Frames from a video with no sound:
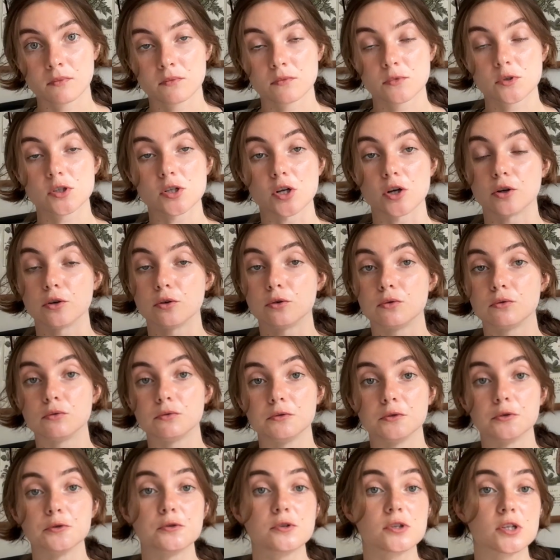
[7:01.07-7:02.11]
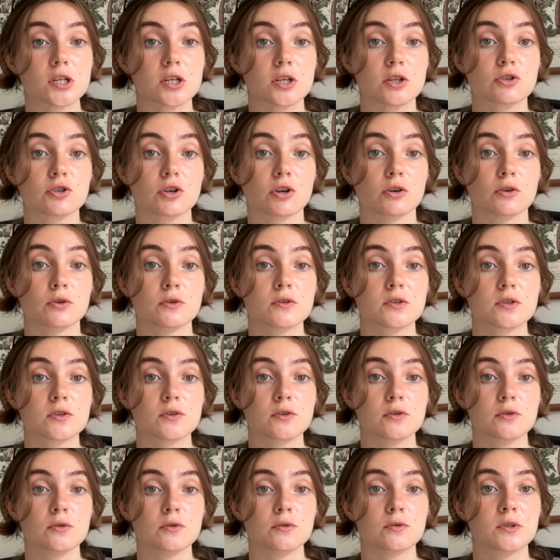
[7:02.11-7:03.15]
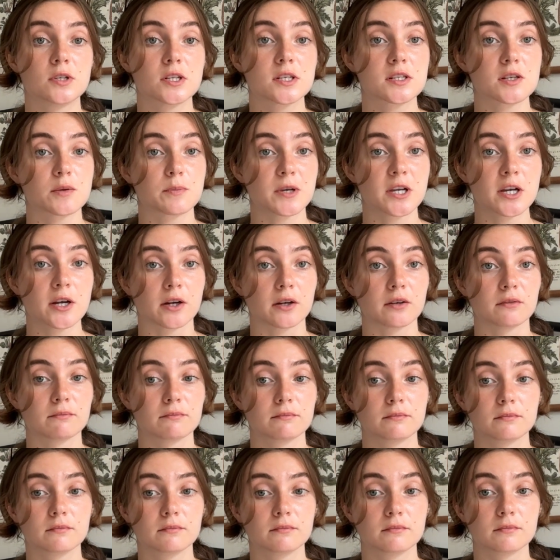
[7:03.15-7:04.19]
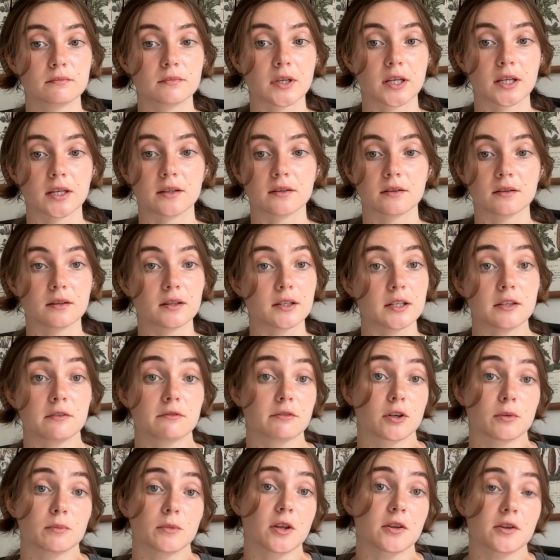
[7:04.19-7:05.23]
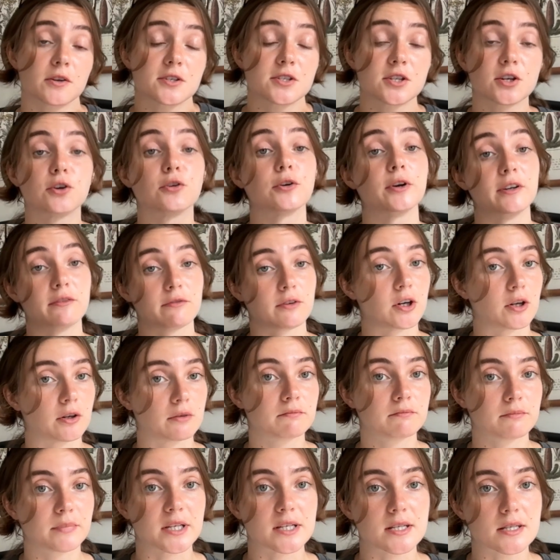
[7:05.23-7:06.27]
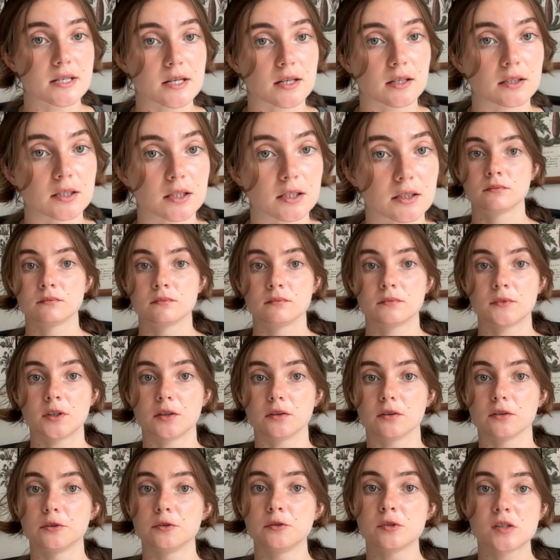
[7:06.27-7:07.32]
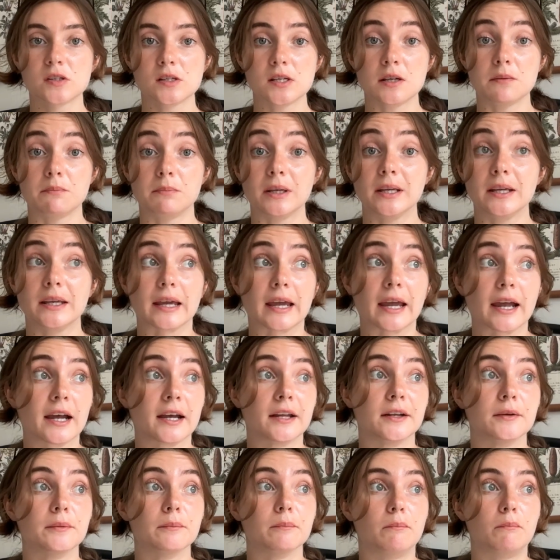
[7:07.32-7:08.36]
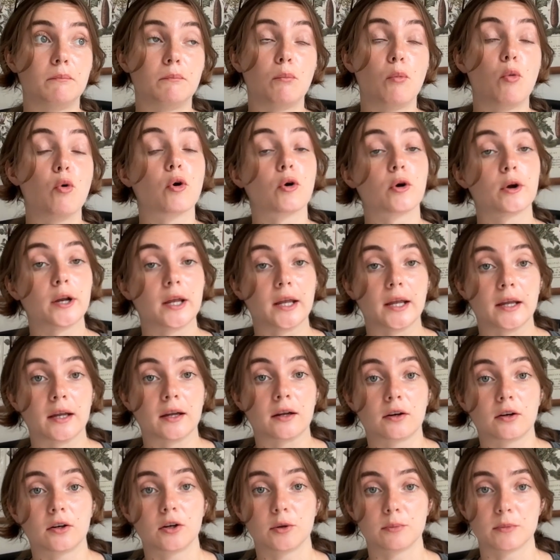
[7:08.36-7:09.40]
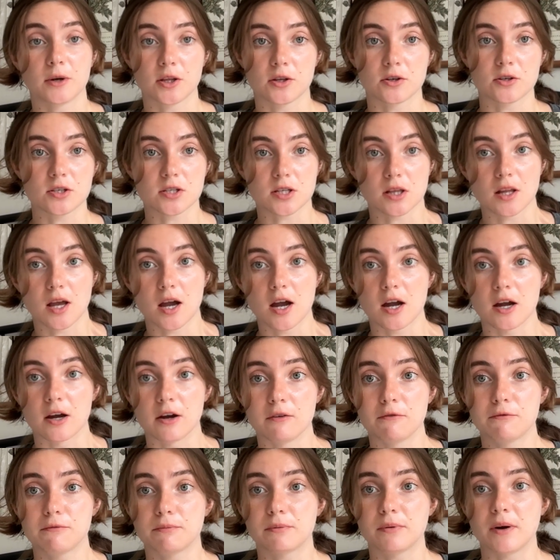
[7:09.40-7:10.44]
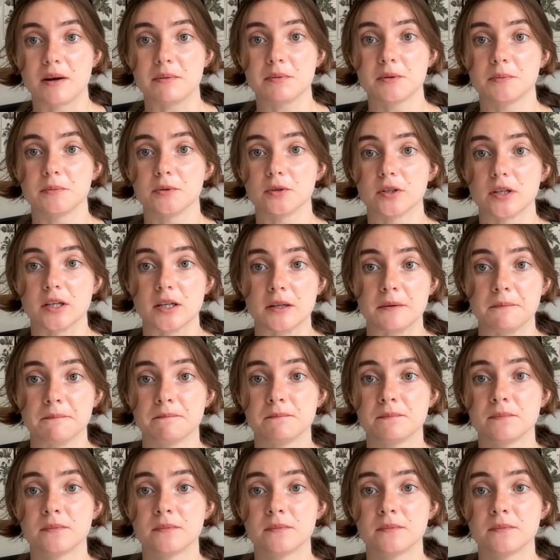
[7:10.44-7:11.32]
So Lucy chose to disappear and leave her mother to grieve her, basically. Now, Lucy began mourning her mother's love probably